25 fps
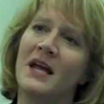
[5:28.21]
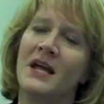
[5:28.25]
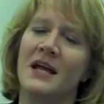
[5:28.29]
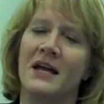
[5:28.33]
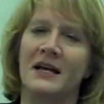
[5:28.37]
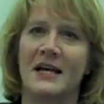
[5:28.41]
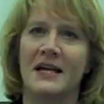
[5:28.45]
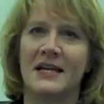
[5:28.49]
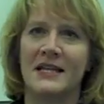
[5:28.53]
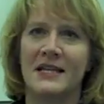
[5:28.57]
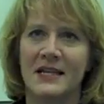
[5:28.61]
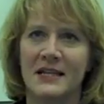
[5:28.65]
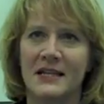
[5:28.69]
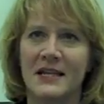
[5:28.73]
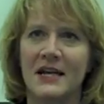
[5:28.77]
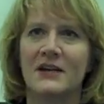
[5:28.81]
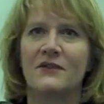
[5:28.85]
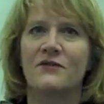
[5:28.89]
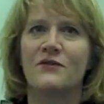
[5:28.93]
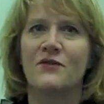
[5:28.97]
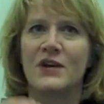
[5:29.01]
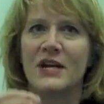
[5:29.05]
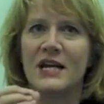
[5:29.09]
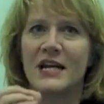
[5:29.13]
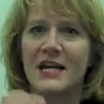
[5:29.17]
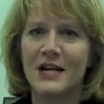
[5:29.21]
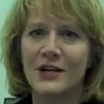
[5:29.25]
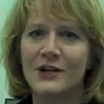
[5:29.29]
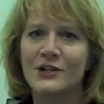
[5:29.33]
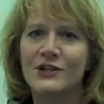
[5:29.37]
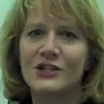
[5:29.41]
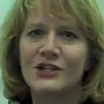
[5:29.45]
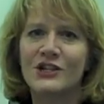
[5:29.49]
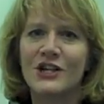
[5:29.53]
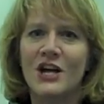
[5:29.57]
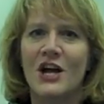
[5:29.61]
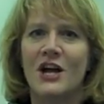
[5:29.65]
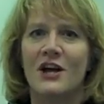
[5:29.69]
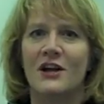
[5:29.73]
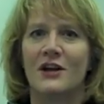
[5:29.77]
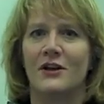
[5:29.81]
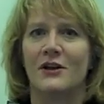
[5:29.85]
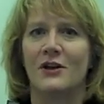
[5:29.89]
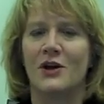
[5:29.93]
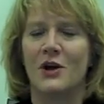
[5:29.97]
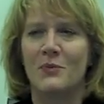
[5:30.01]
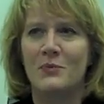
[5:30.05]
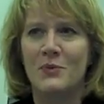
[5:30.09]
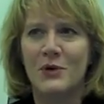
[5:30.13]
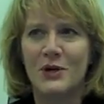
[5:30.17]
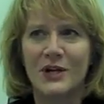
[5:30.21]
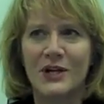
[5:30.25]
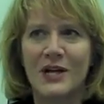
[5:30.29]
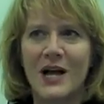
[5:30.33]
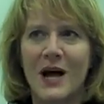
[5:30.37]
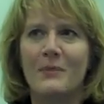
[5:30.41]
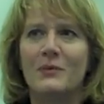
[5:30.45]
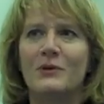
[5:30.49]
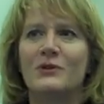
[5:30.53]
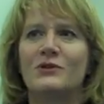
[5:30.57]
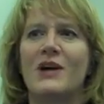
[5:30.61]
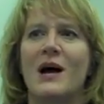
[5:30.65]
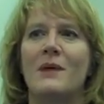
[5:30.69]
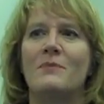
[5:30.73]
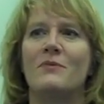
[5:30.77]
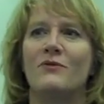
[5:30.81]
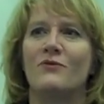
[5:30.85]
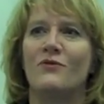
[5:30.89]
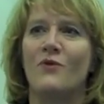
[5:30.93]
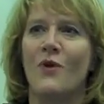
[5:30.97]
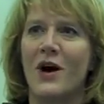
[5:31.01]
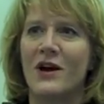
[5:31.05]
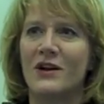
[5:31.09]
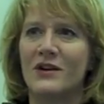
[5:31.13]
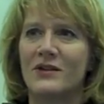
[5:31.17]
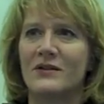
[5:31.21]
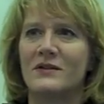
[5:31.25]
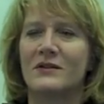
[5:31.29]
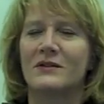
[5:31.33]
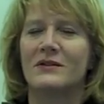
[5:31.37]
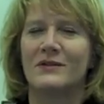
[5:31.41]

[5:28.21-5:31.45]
And I think that if we each, you know, put a couple drops of water